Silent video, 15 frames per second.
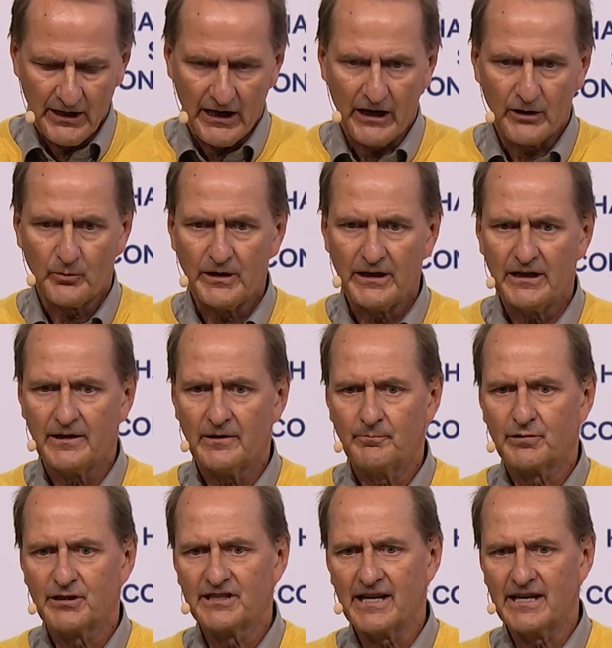And we
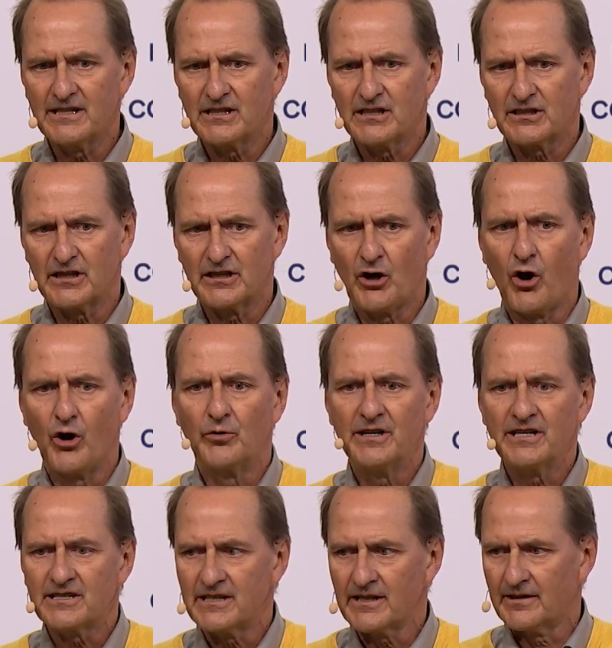presented a
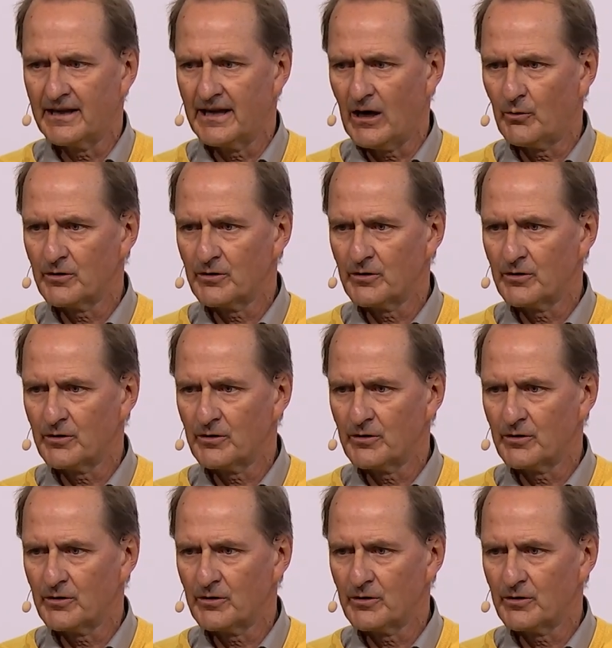heuristic there,